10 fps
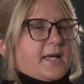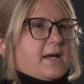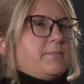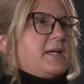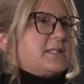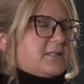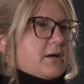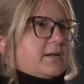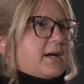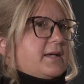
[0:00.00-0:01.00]
And it makes
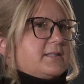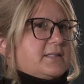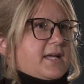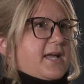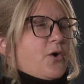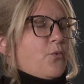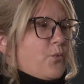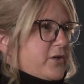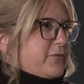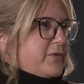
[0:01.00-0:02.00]
Dawn and I's day
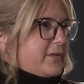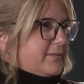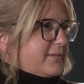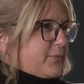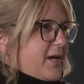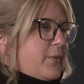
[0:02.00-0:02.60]
wonderful. We